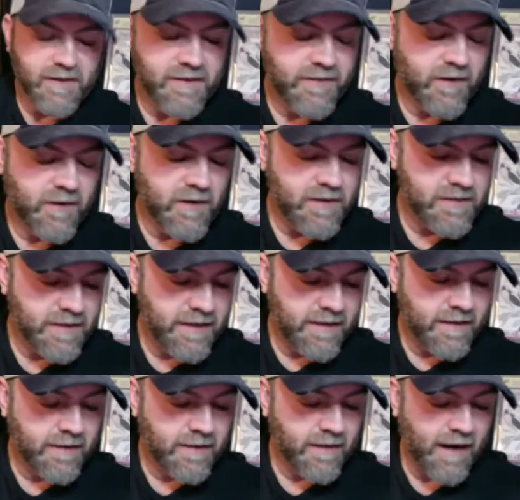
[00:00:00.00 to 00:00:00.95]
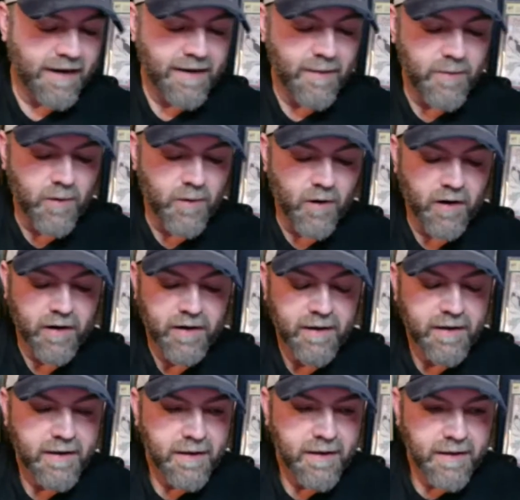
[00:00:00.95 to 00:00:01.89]
as far as like IWR,
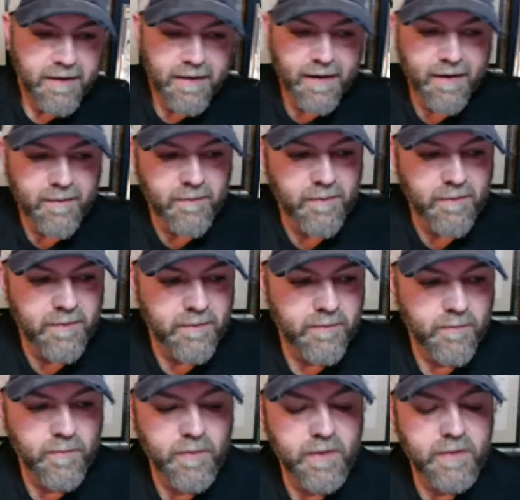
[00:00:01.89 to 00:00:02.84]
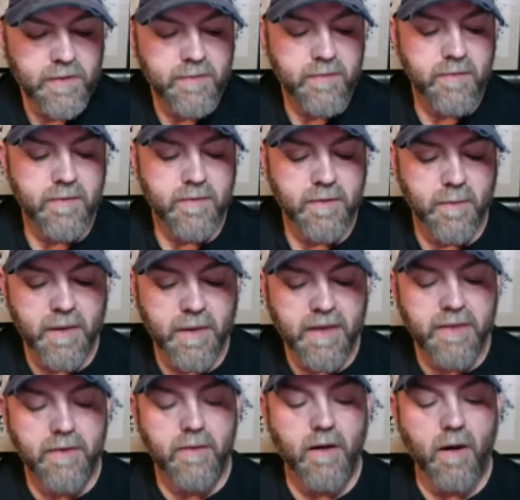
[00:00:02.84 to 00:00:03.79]
uh, we we the
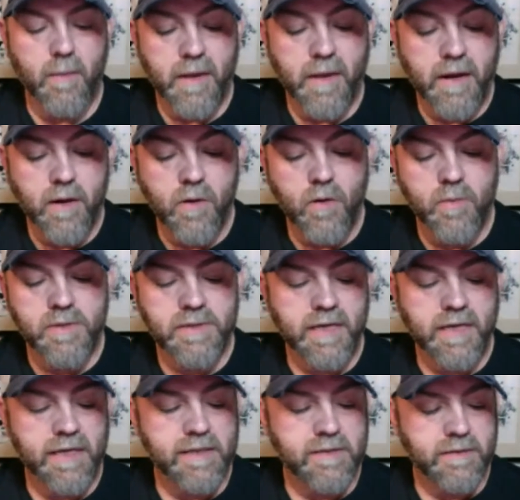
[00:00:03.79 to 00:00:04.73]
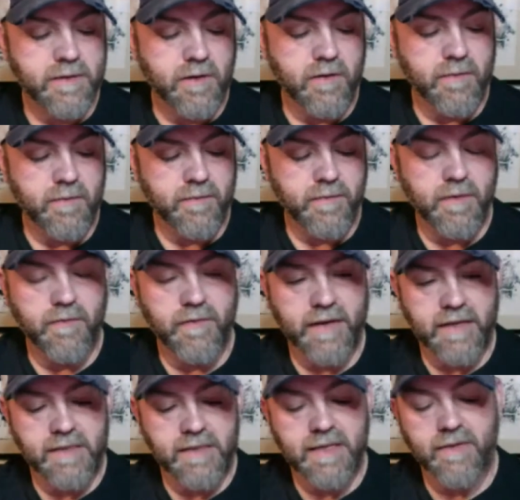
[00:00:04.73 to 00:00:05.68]
main our main goal besides you know the
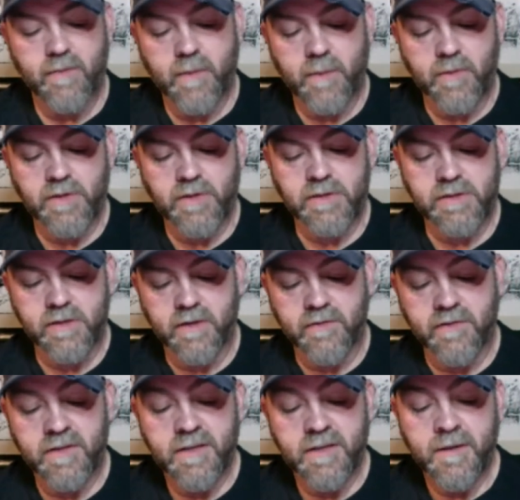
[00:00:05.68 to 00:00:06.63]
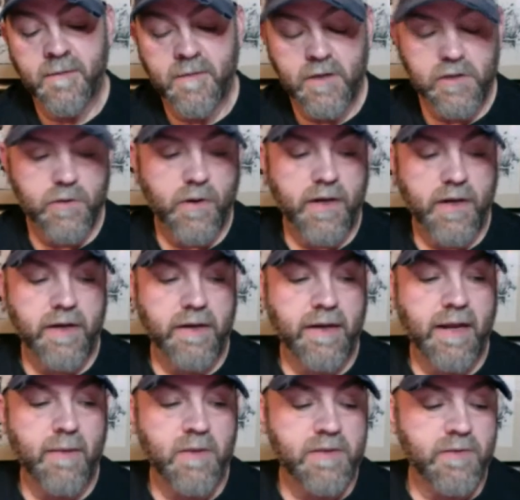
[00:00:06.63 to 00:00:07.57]
fans having memories and stuff is creating
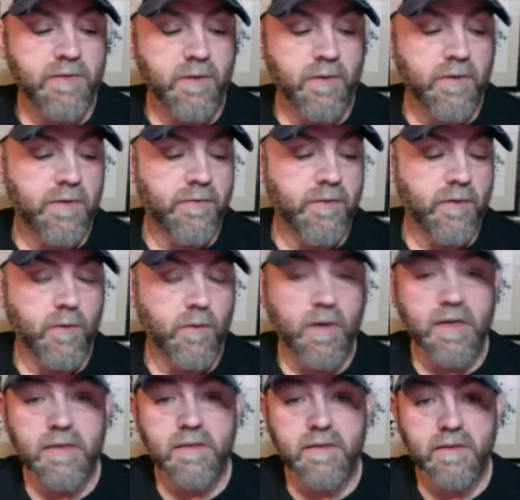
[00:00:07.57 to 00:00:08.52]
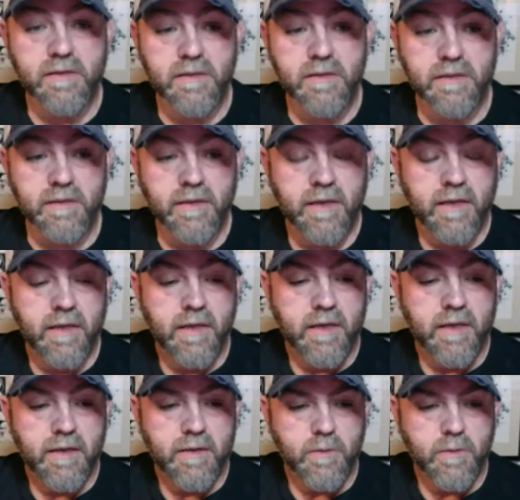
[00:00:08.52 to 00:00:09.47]
an atmosphere for the wrestlers and
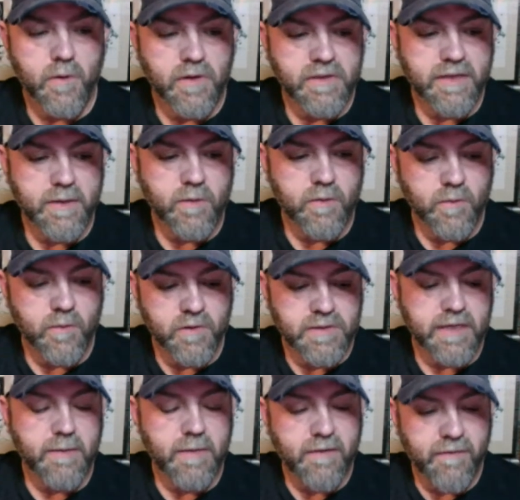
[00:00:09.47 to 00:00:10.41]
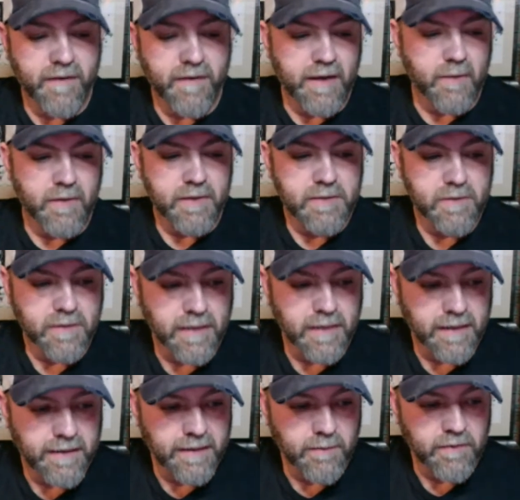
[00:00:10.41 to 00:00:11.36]
where it's like where it's like a big family. So
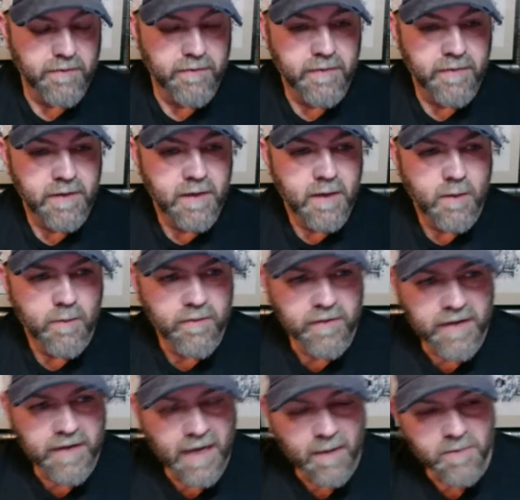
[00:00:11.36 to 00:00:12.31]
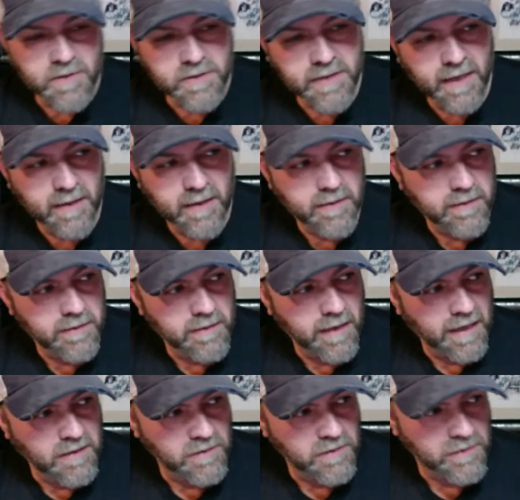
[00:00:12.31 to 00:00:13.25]
I think we've we've accomplished that.
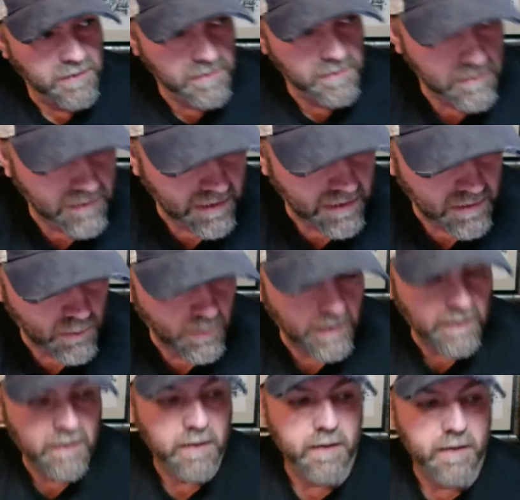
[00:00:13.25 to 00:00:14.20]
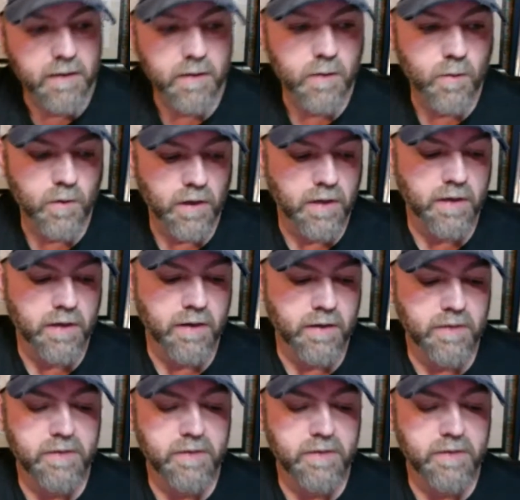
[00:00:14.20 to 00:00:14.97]
Actually, this next week we're gonna